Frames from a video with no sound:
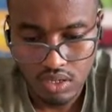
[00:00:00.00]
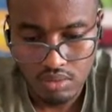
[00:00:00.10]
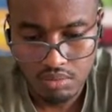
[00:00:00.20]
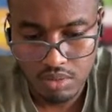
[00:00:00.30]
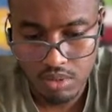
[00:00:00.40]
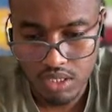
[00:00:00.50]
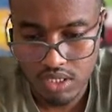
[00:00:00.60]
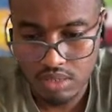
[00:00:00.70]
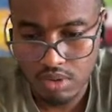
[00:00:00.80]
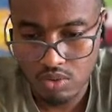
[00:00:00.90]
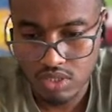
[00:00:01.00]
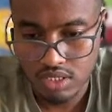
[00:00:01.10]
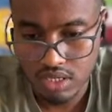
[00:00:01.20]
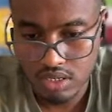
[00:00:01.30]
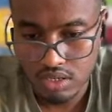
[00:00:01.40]
Maybe he somehow
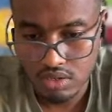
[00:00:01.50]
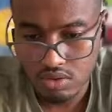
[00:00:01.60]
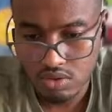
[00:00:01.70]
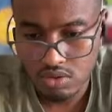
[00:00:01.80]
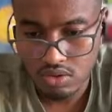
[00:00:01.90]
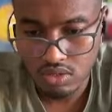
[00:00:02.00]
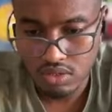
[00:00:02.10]
stick continuous.